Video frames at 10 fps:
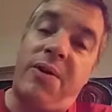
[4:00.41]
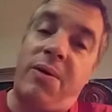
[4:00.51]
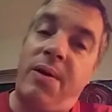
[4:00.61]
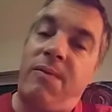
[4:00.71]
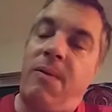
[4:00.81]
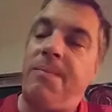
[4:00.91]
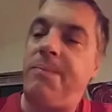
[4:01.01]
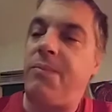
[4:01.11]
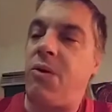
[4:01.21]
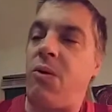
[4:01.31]
very grateful.
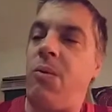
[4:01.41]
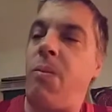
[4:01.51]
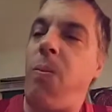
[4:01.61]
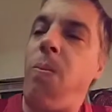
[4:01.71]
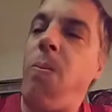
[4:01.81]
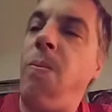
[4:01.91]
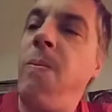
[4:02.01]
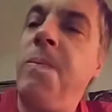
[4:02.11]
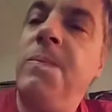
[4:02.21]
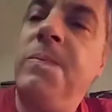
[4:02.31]
So,
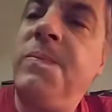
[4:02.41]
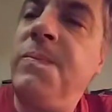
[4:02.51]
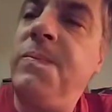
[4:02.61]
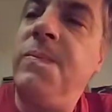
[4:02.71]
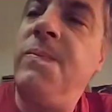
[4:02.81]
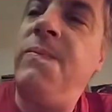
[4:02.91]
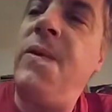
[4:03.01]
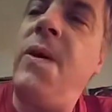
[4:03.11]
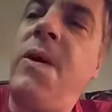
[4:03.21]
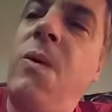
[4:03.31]

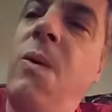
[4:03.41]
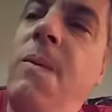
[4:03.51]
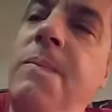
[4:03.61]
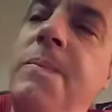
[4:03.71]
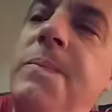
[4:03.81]
very cool.